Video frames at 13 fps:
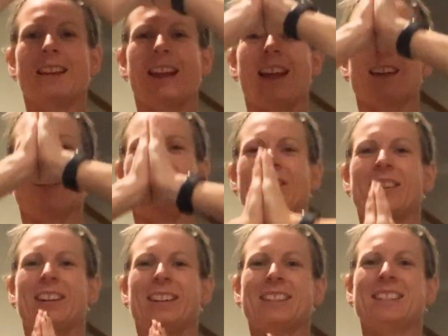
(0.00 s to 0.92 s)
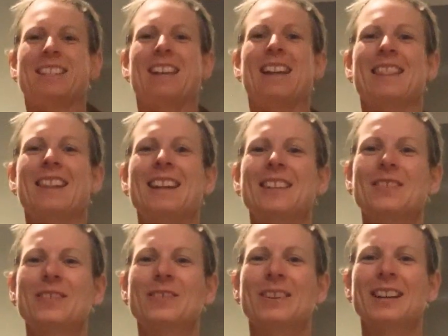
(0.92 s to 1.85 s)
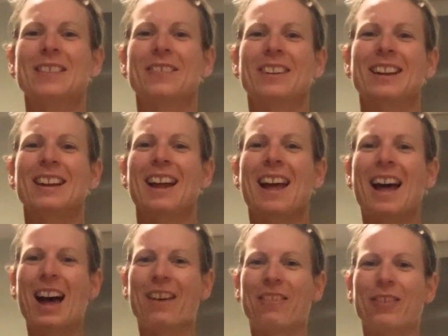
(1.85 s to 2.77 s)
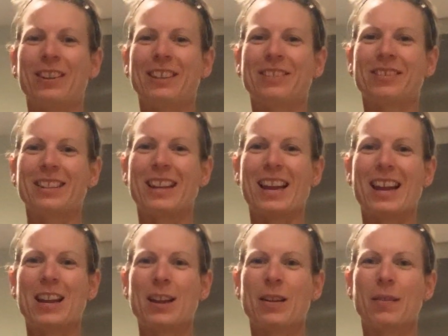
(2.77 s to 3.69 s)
And you are all set. Thanks for joining me. Have a wonderful day.